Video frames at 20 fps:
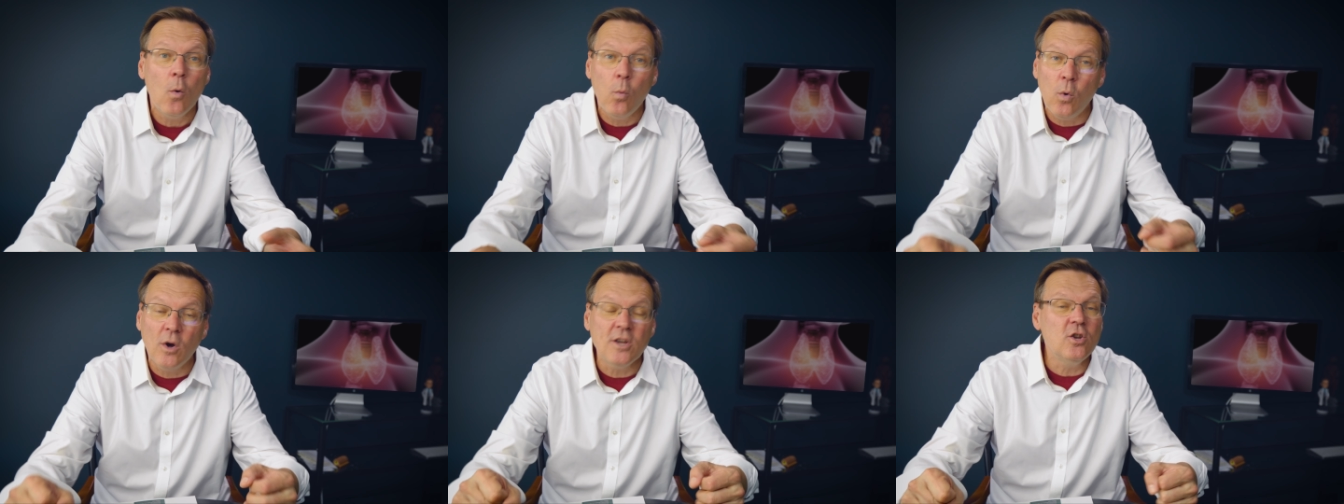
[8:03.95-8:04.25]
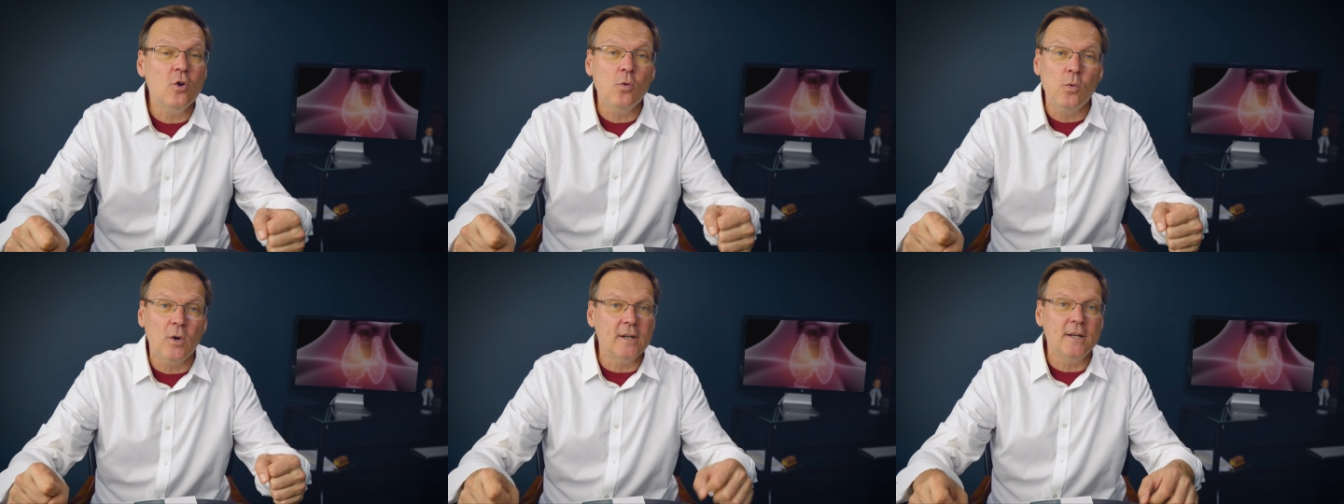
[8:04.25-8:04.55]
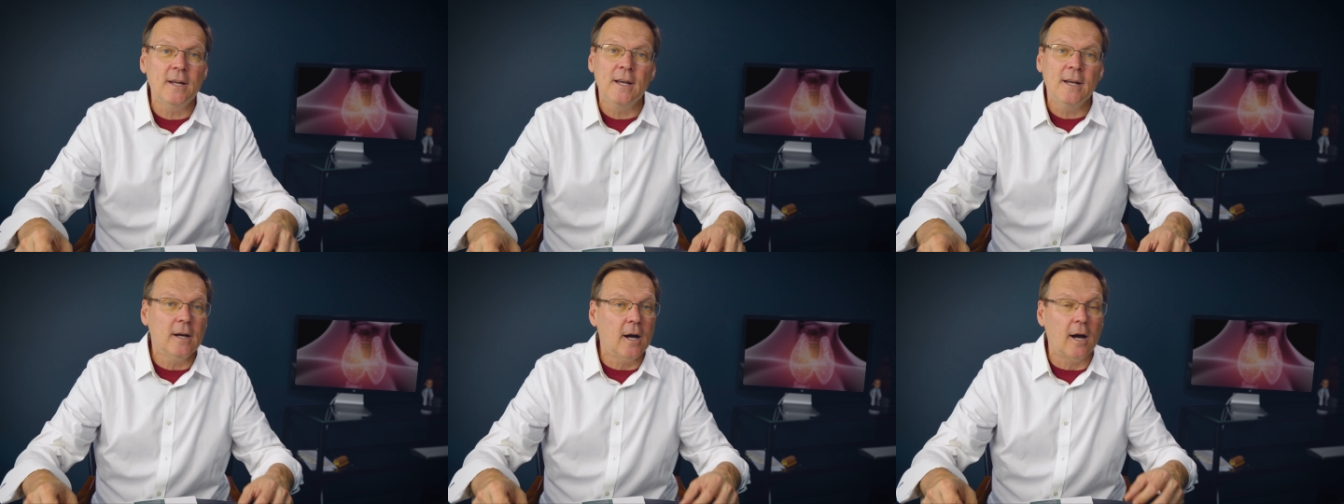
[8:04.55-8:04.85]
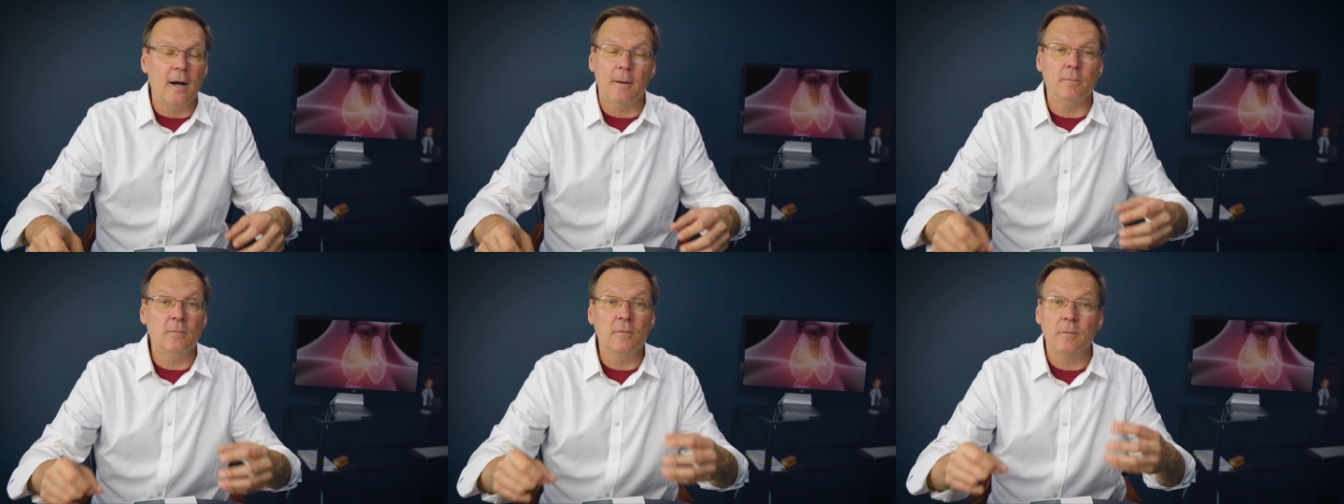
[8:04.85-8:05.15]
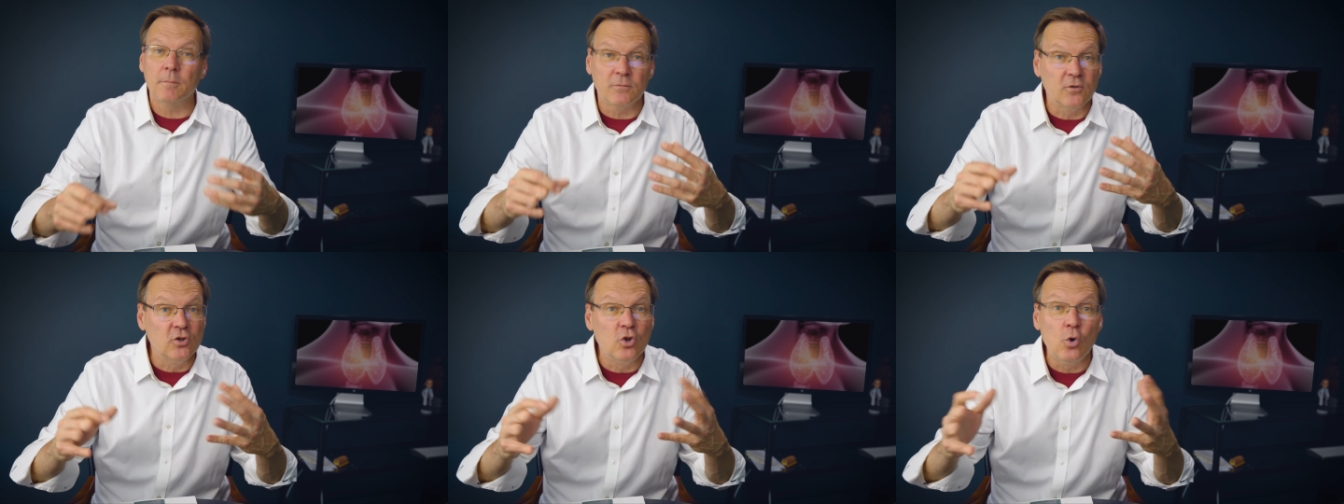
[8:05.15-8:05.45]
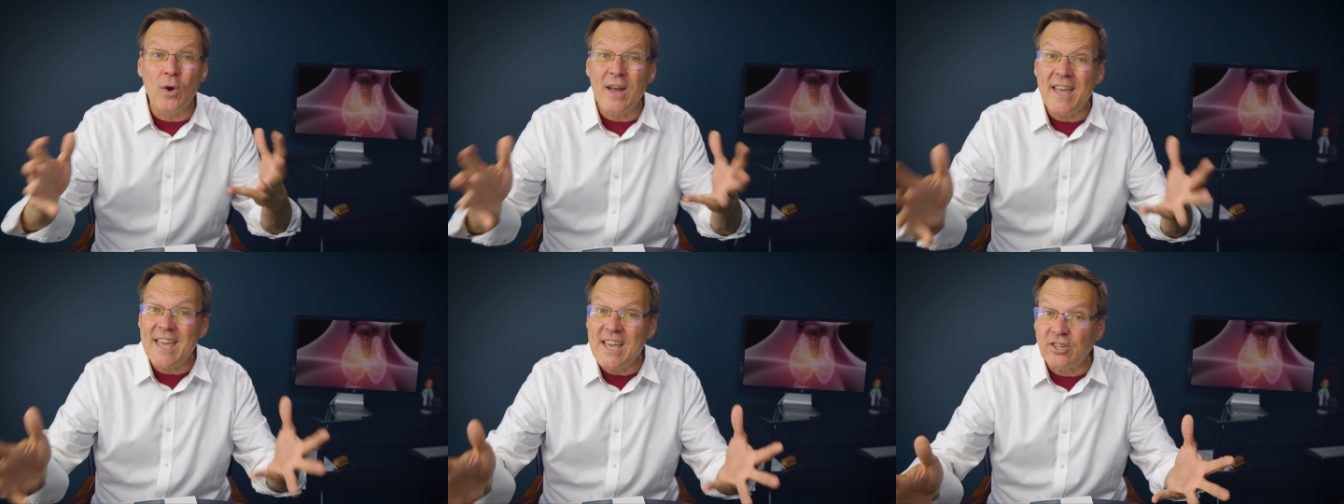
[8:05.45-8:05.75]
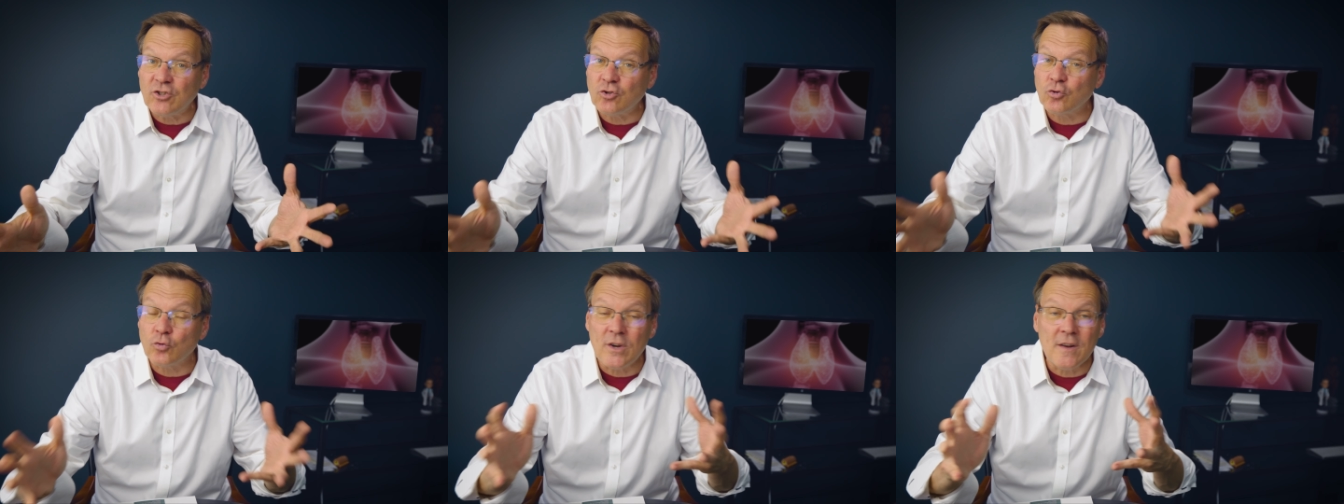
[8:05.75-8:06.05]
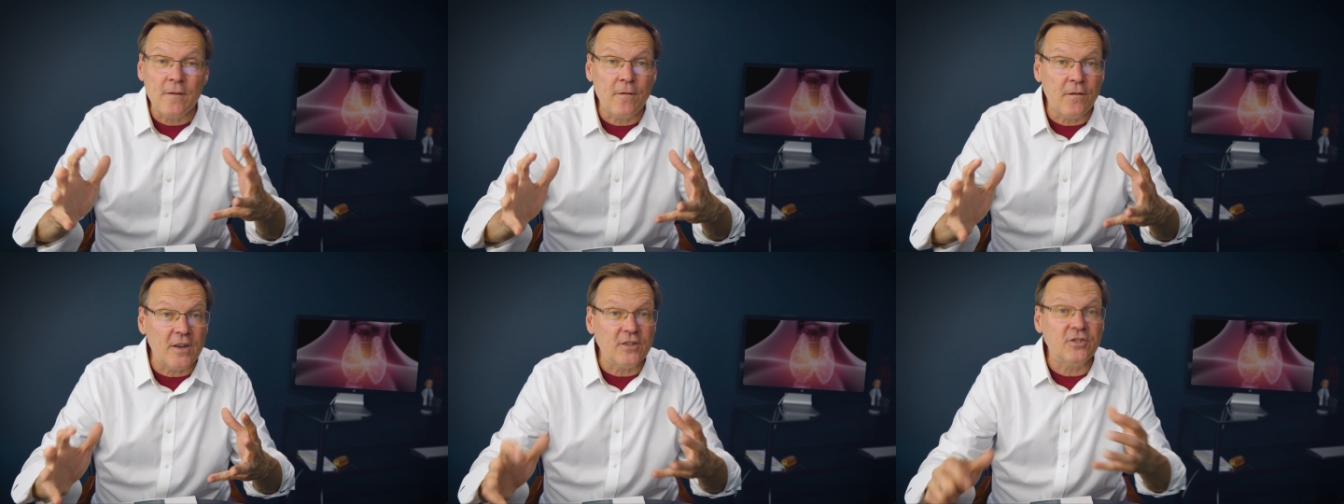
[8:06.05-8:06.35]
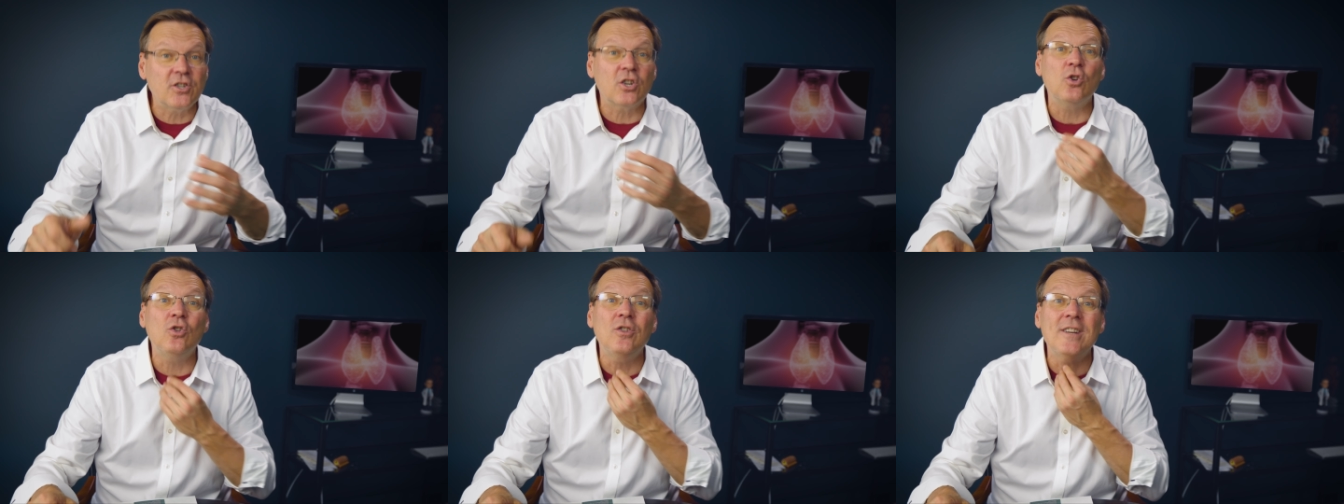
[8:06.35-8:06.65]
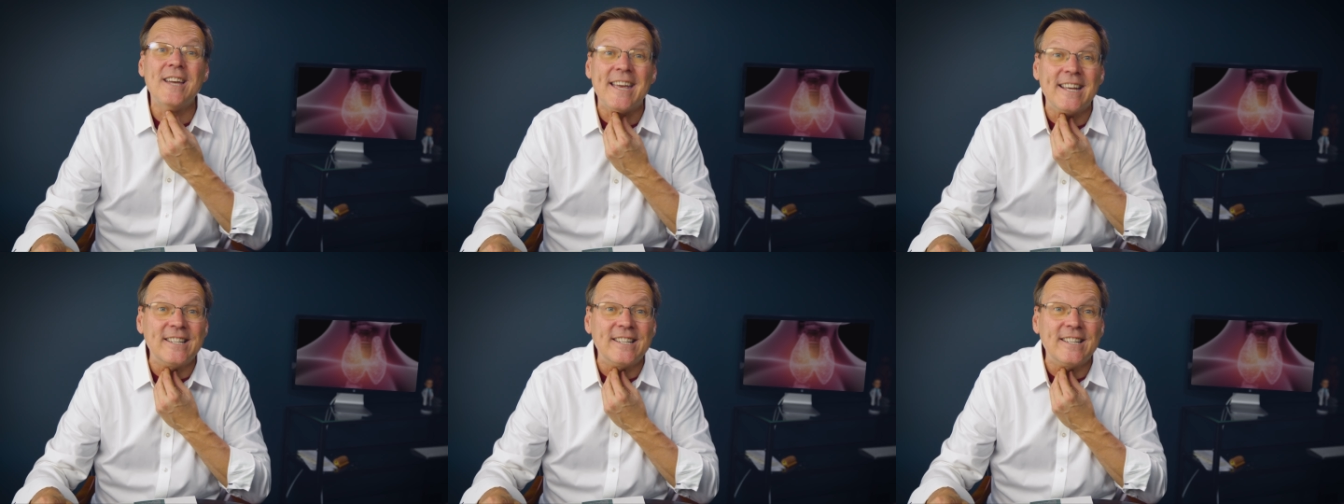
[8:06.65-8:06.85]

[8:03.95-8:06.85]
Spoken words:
Well, you would do a history and physical,